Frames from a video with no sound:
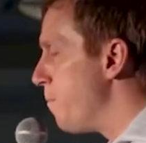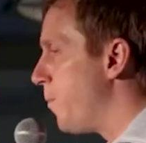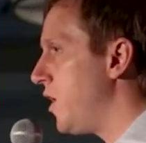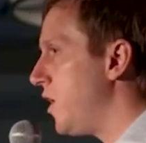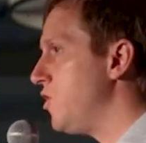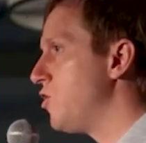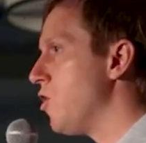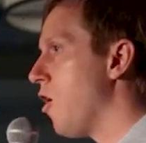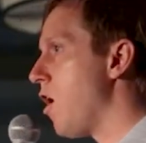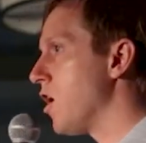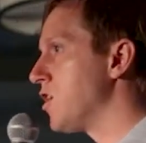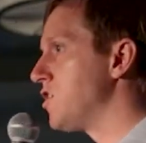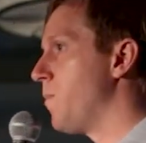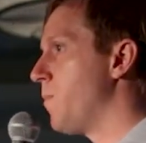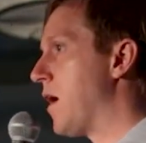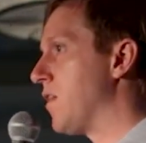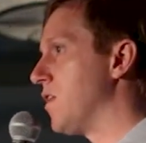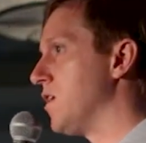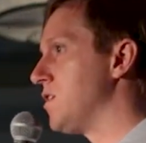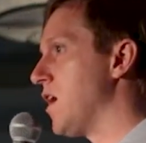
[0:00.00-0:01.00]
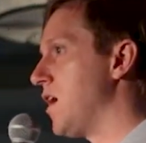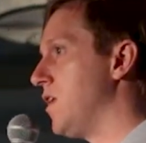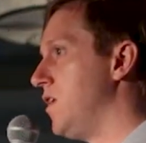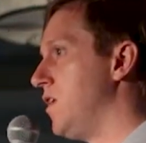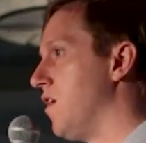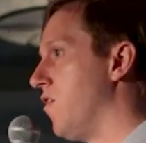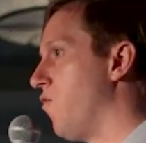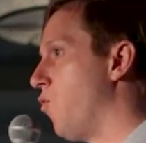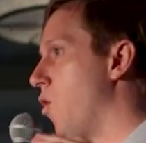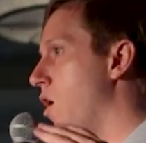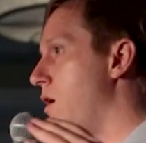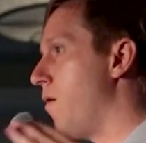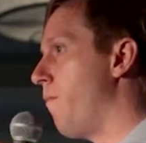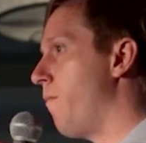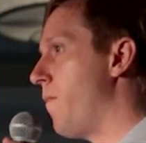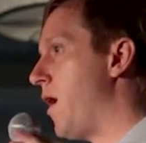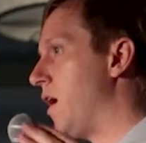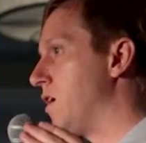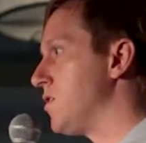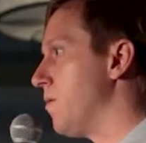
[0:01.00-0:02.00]
But he talks about this idea of what
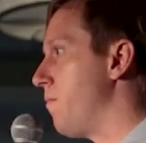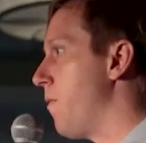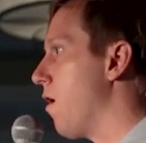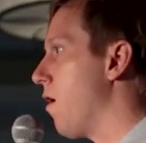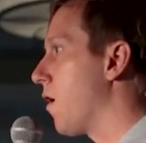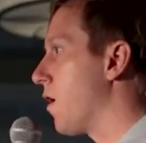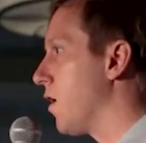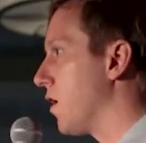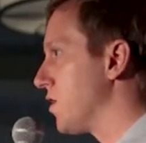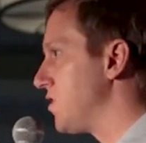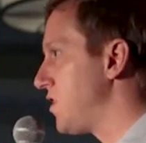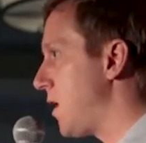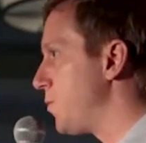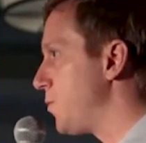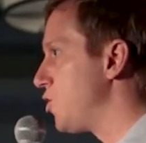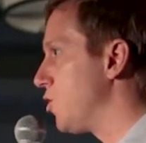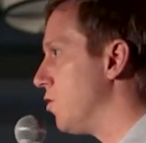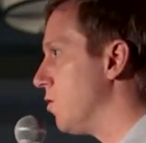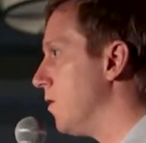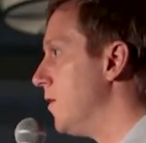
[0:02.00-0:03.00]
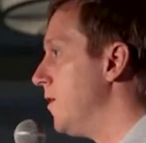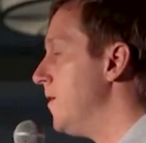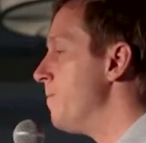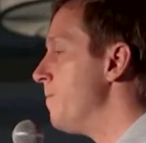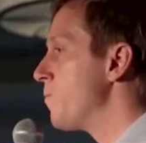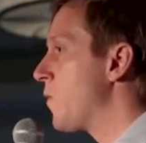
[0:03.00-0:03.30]
makes America exceptional,